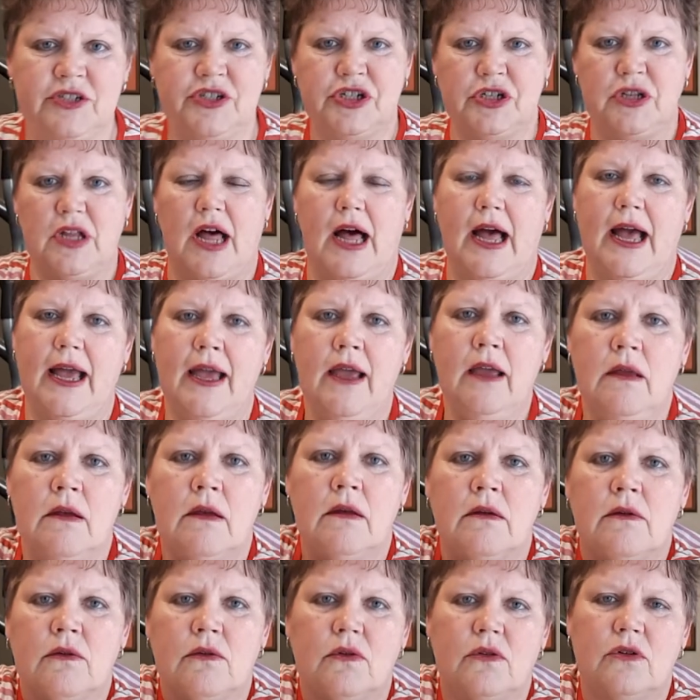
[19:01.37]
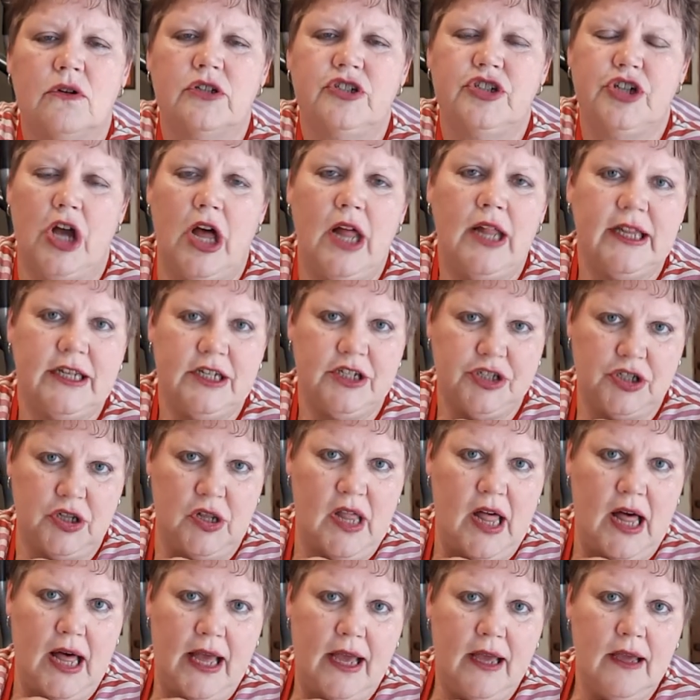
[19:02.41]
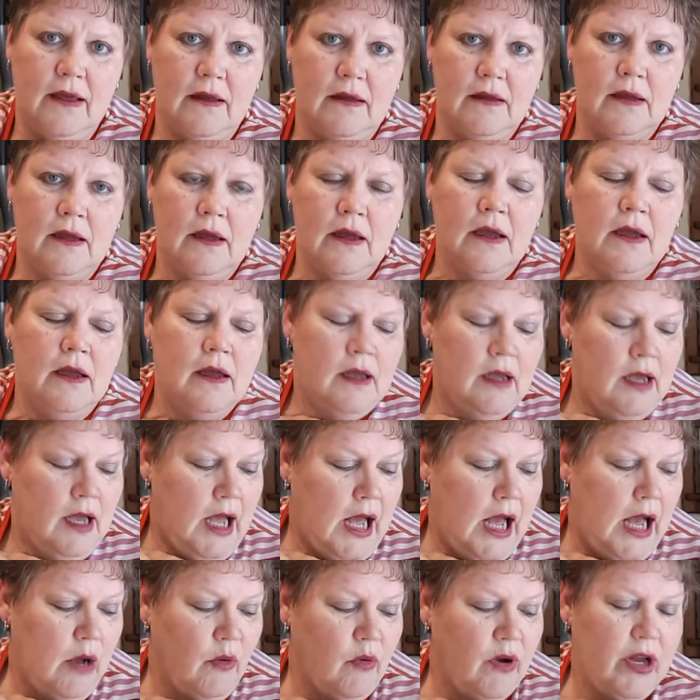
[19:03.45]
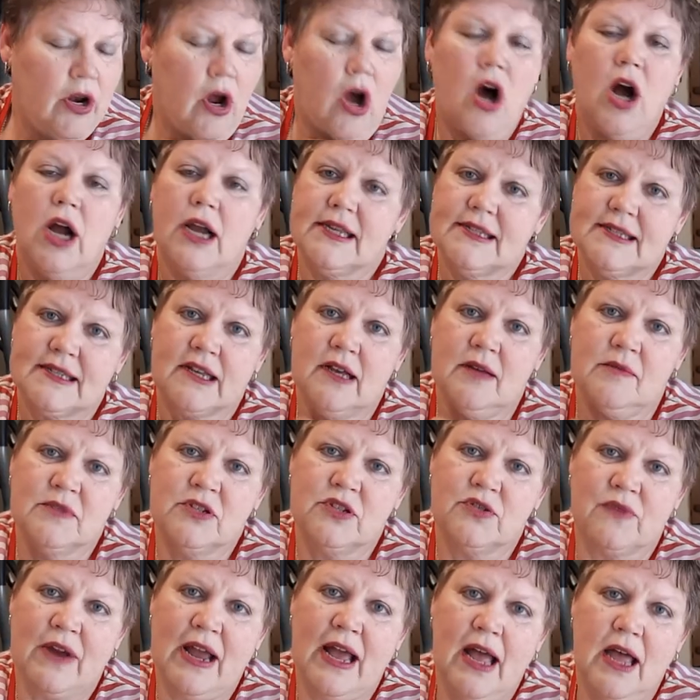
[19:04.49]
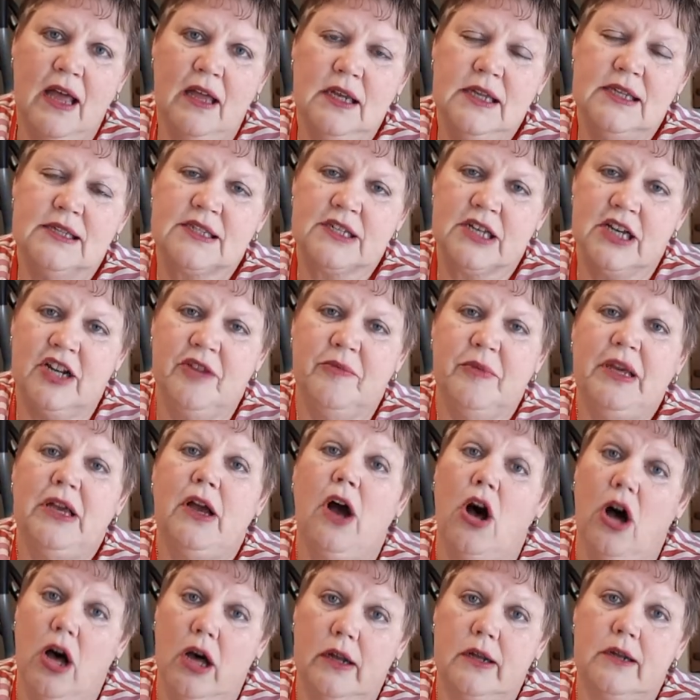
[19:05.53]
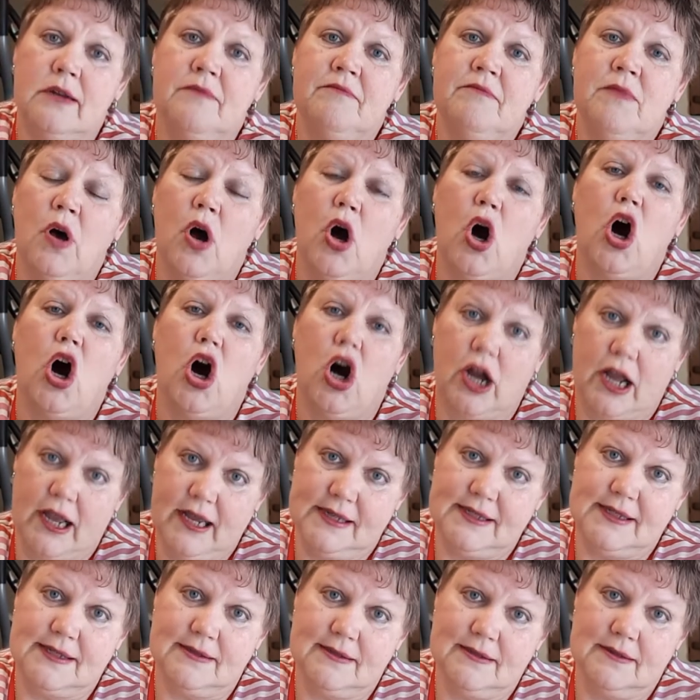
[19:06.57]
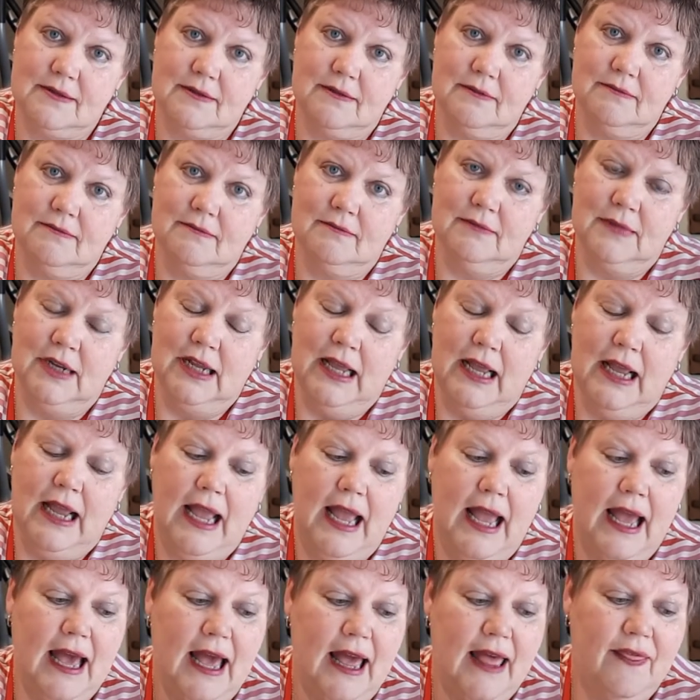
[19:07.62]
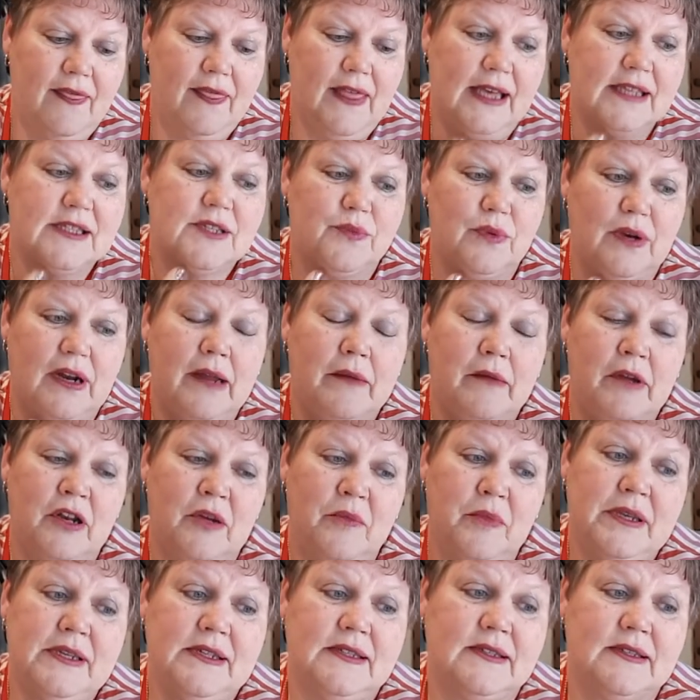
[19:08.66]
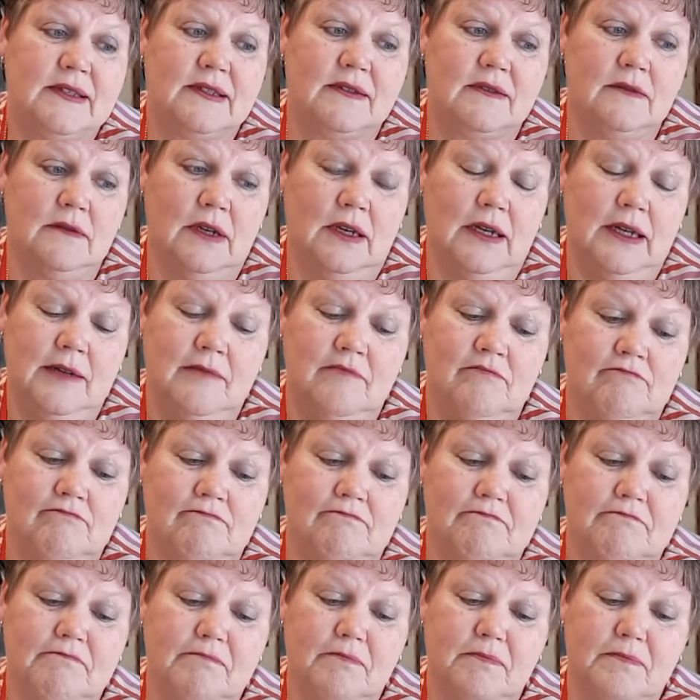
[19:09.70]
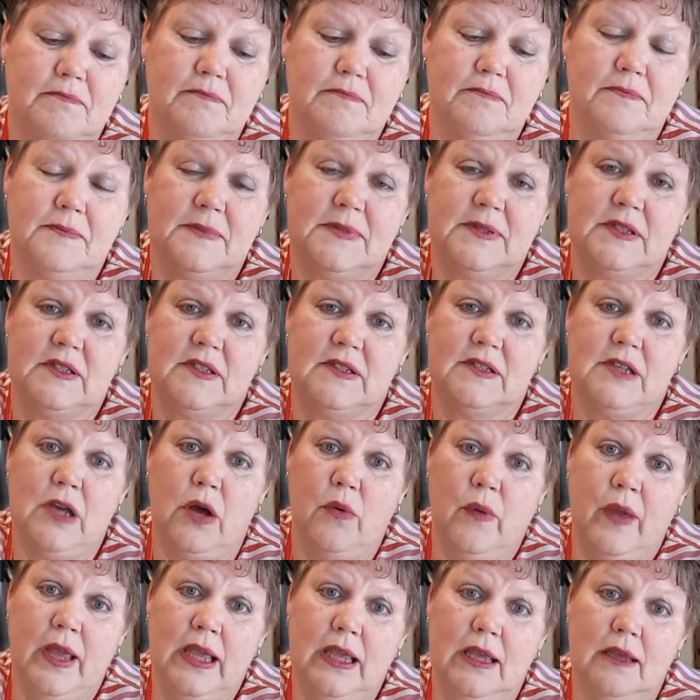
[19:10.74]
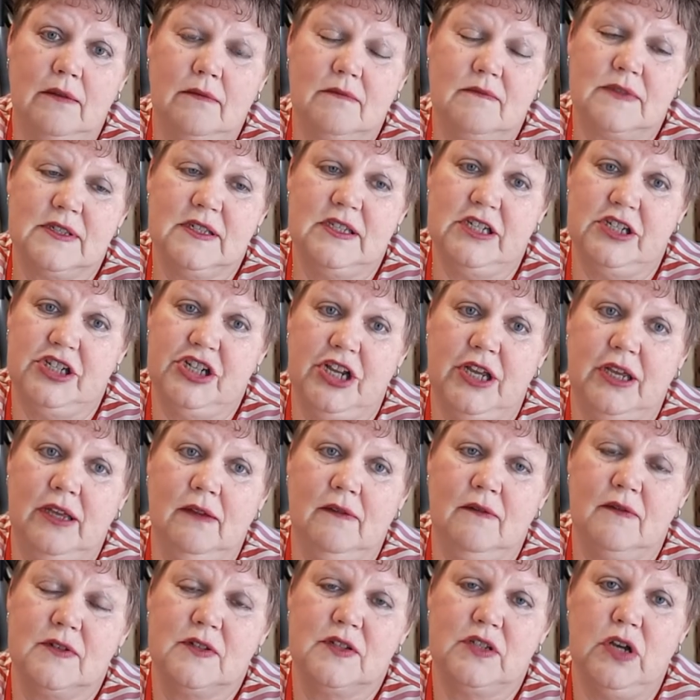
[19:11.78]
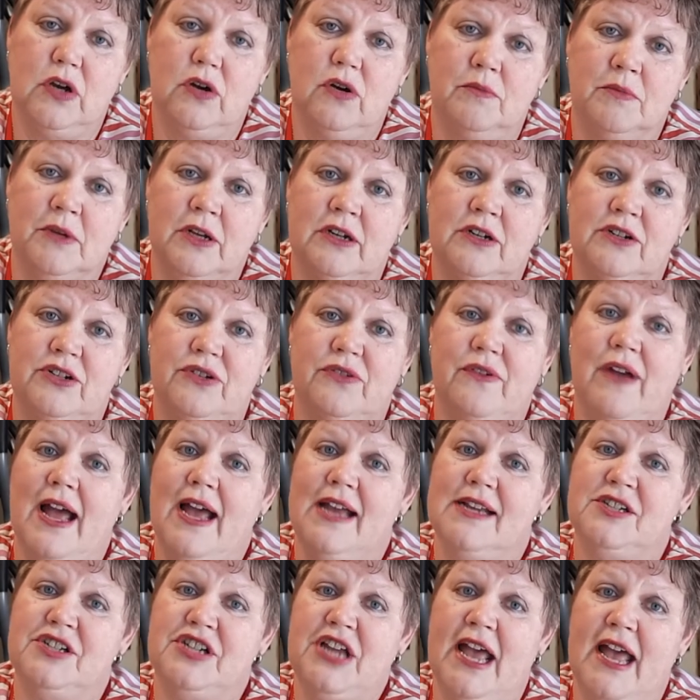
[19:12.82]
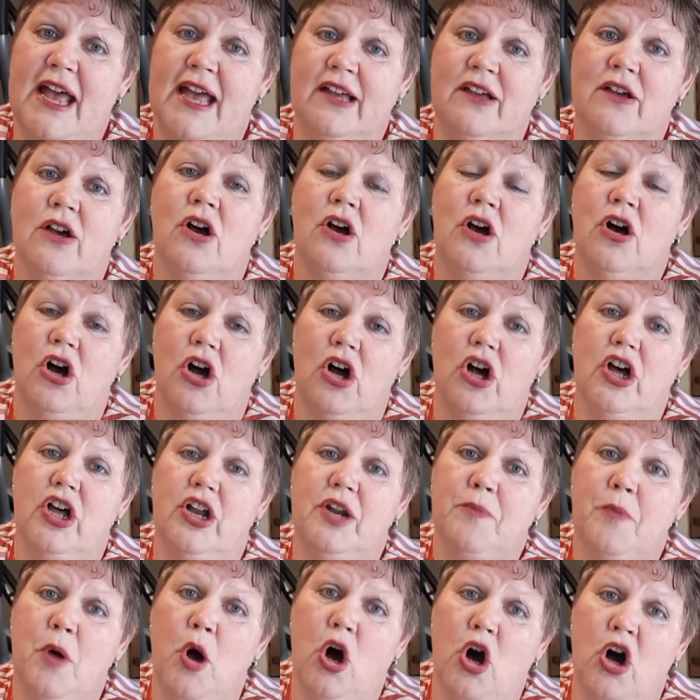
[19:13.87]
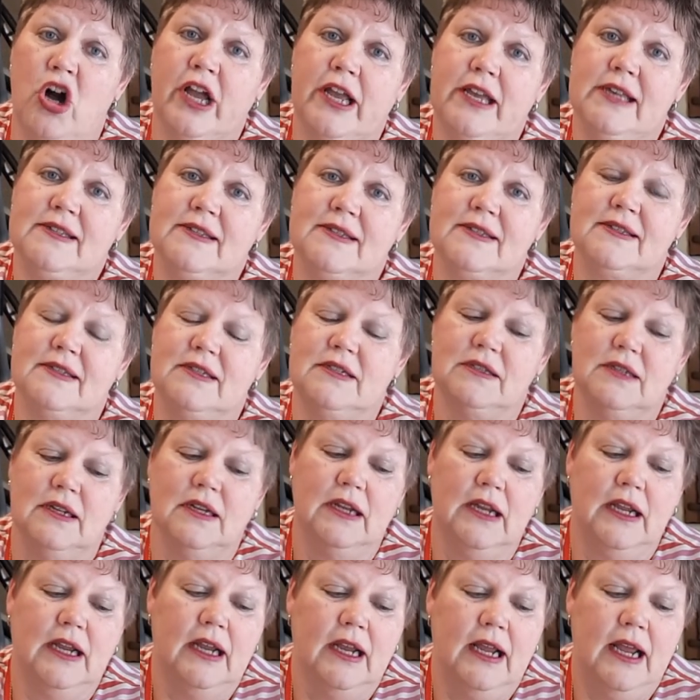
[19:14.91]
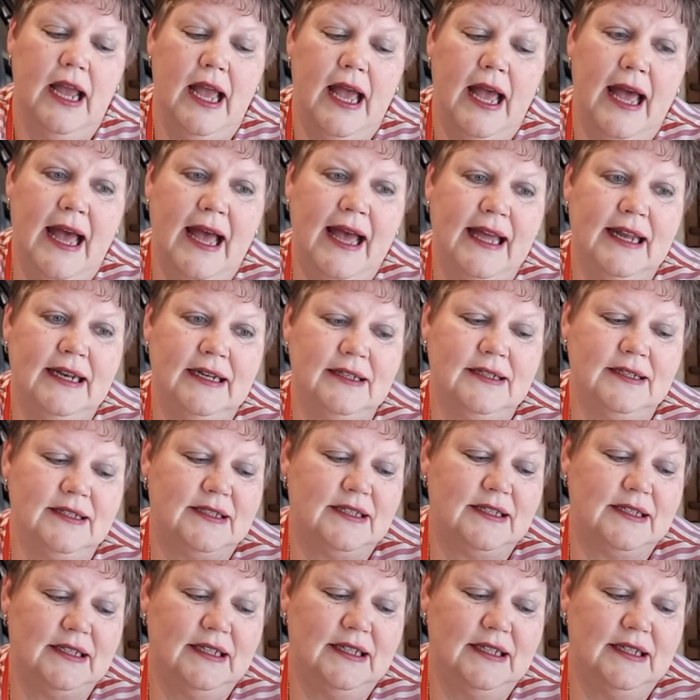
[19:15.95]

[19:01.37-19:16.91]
July, or Jolly July. Uh, when August comes around, it's going to be Autumn August, and that's what I'm going to be um, sewing, stitching. So I'm going to do hashtag Autumn August. And